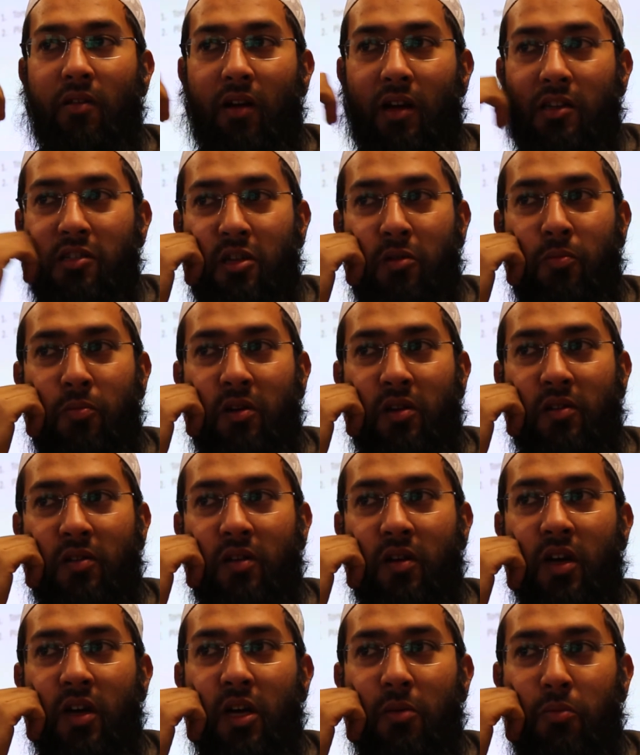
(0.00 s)
Right, so you
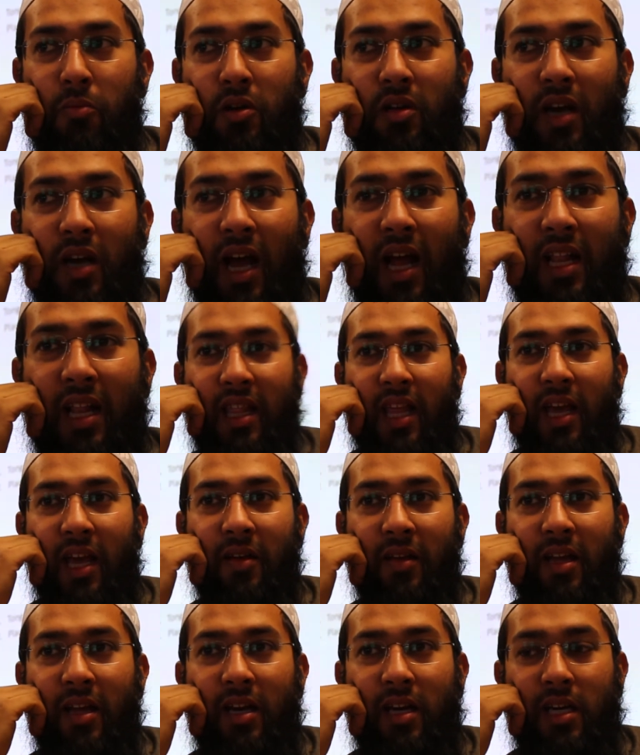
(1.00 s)
put your hand
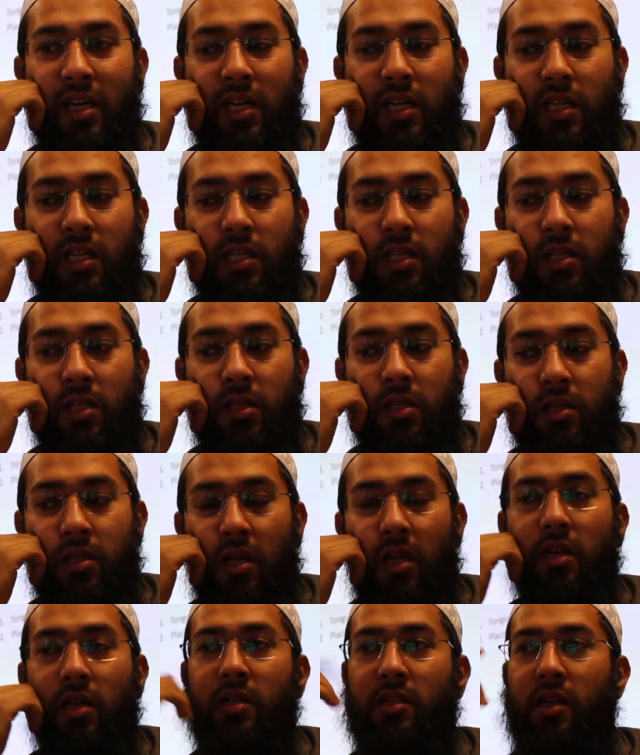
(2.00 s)
there.
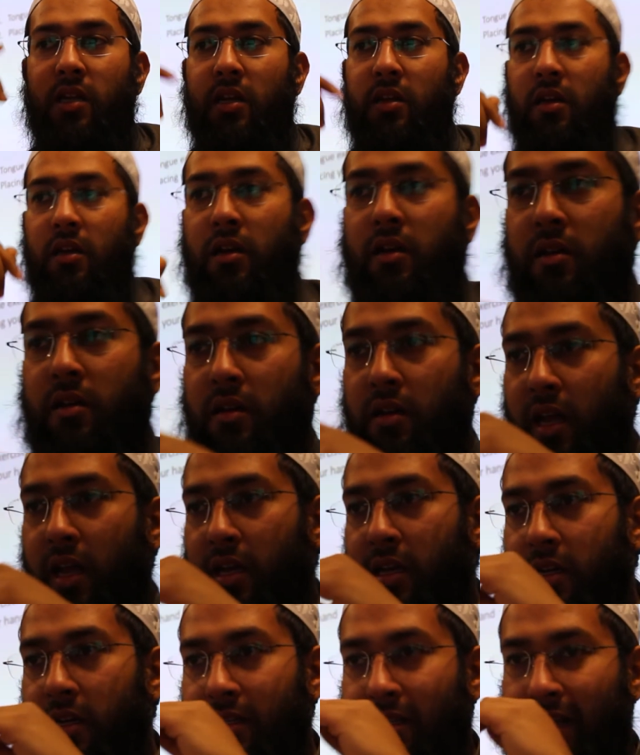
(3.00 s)
Allah is like a